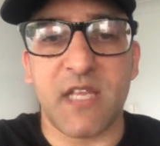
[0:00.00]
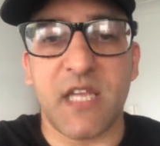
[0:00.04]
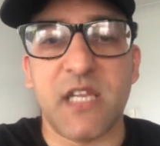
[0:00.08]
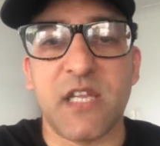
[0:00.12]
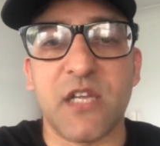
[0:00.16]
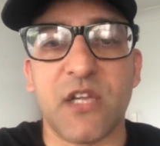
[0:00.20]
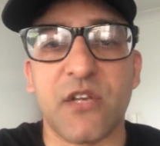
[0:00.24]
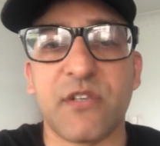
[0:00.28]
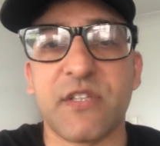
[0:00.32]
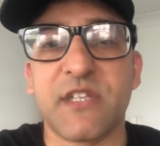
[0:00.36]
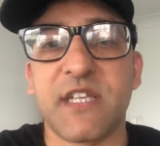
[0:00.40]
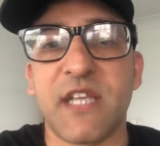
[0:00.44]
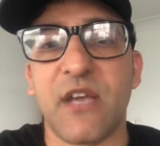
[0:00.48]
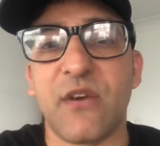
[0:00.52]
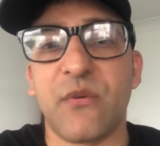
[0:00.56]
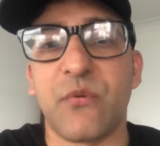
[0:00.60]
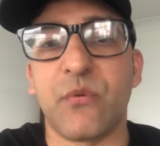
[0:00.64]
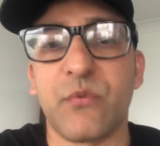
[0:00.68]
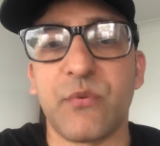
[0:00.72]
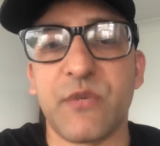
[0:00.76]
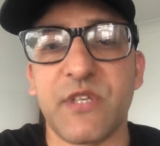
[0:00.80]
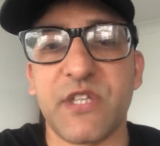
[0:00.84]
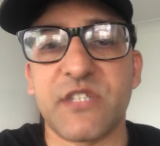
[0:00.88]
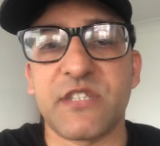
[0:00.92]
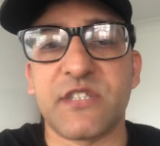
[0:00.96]
you know, get
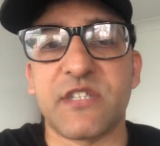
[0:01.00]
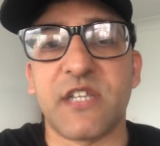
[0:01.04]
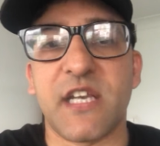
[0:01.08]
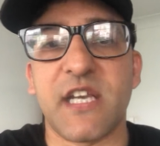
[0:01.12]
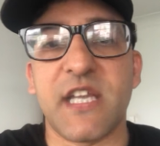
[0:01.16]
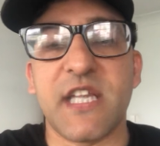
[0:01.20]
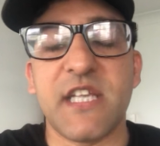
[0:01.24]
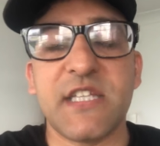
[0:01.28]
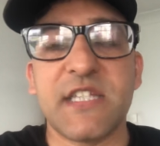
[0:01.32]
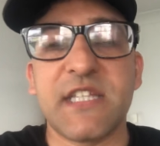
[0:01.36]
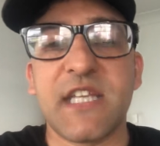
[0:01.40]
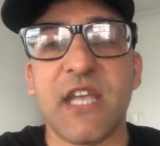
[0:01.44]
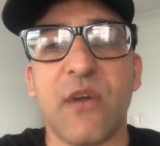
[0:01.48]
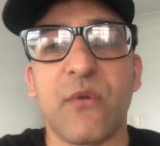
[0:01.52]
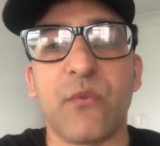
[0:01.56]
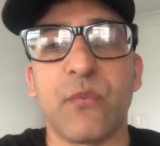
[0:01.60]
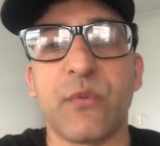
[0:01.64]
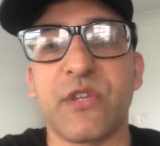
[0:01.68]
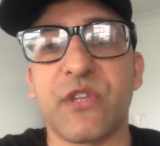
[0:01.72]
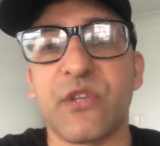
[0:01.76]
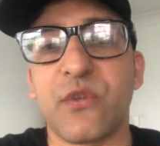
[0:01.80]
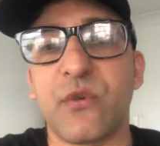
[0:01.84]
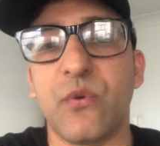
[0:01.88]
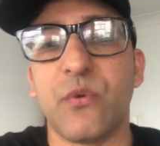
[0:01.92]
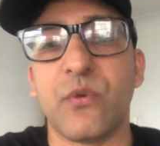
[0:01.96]
on with your studies, get on
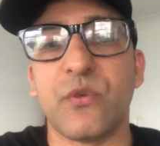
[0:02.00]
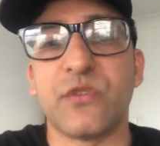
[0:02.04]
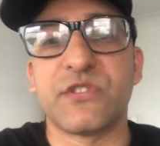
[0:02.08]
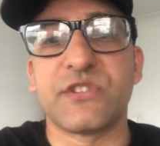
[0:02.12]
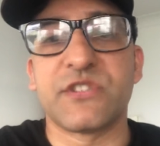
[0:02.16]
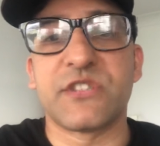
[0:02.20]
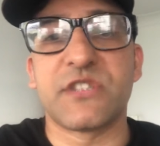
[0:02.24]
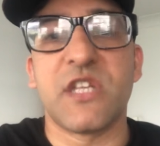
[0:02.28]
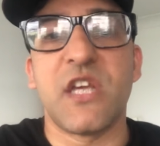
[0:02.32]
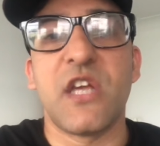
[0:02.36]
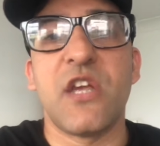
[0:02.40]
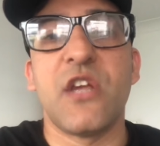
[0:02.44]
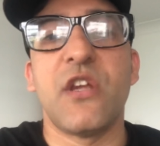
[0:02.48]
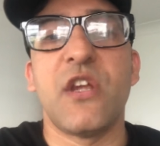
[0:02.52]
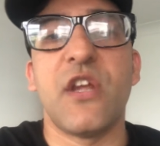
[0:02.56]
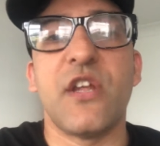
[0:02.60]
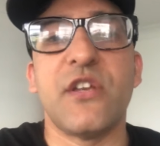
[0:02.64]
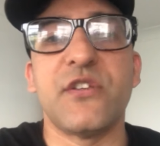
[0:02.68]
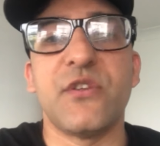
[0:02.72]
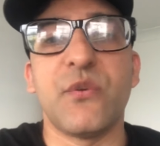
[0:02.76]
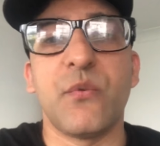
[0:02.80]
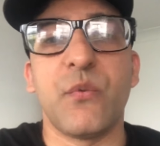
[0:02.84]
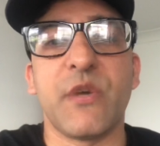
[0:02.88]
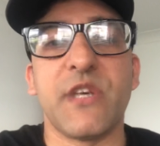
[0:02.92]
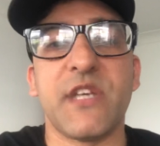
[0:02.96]
with your course,
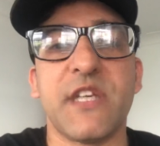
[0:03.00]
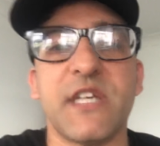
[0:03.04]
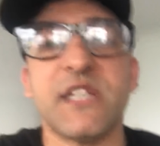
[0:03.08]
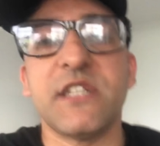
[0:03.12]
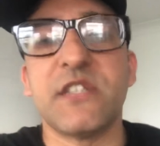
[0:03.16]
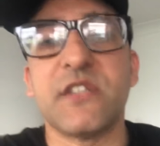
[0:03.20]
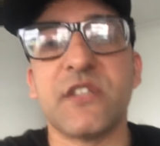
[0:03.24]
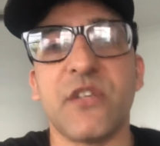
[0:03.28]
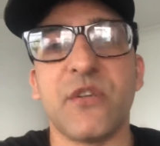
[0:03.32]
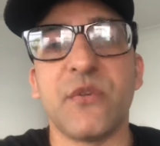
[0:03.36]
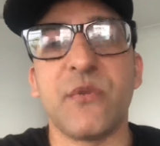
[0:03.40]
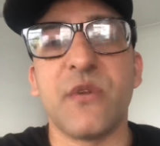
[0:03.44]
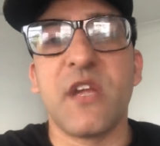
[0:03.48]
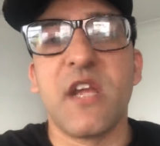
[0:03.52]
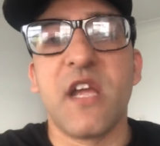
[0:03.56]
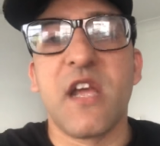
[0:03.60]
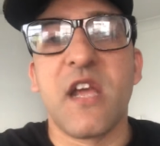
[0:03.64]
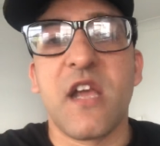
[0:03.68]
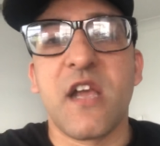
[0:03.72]
and do what you need to.